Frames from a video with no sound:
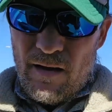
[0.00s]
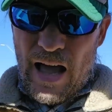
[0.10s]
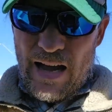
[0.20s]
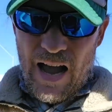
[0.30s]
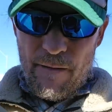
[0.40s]

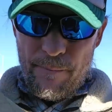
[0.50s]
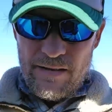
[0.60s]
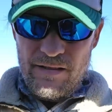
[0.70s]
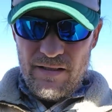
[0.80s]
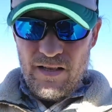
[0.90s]
I got it
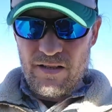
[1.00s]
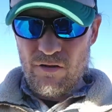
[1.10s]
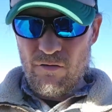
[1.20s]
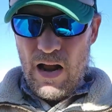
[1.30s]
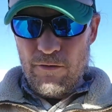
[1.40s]
basically because the
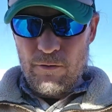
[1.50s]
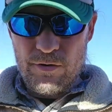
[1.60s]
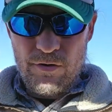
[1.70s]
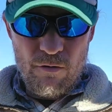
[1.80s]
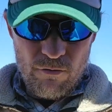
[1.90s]
graphic was
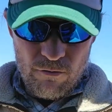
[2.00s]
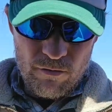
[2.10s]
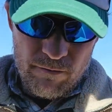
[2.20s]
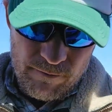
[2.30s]
so cool.